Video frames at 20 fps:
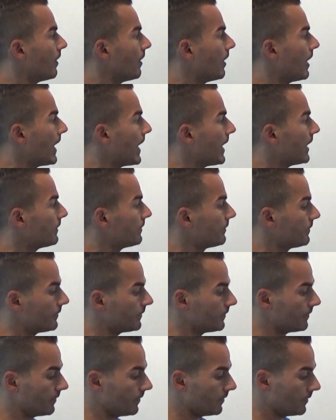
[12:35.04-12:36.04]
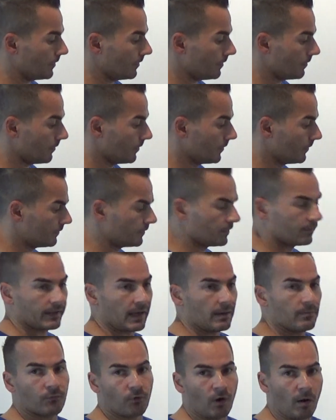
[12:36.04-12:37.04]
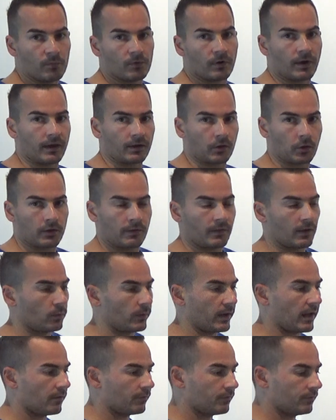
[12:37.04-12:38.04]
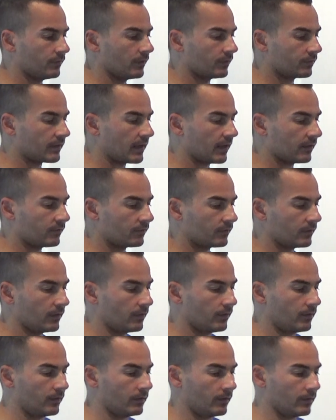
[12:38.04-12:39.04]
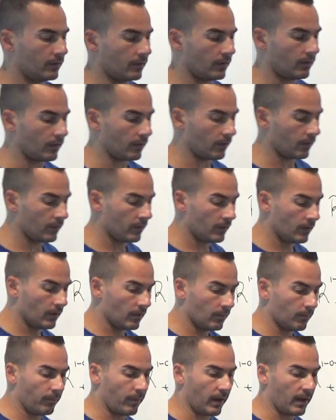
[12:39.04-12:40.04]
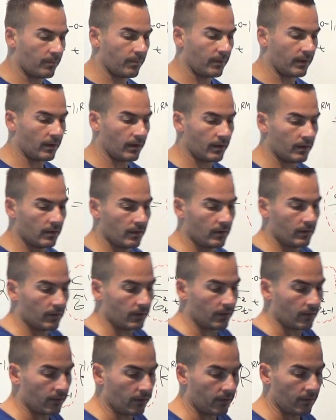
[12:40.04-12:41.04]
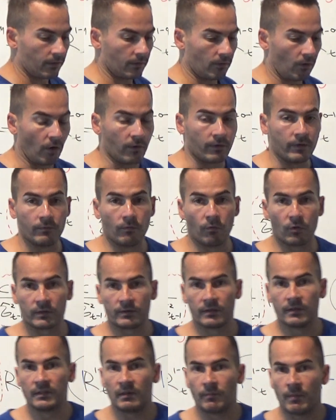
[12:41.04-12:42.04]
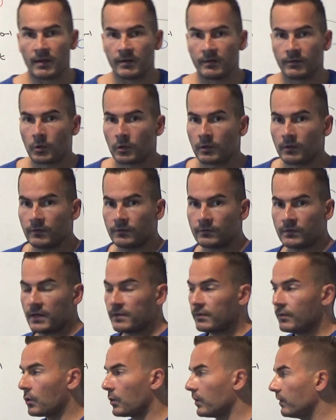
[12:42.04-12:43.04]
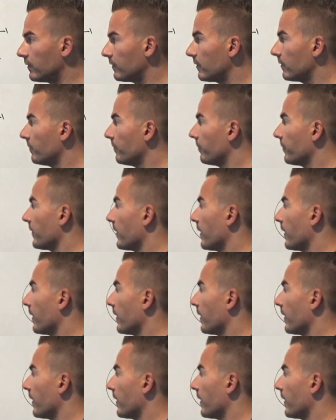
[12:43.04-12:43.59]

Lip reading: And this is the same formula actually that we have discussed in the paper on volatility managed strategies.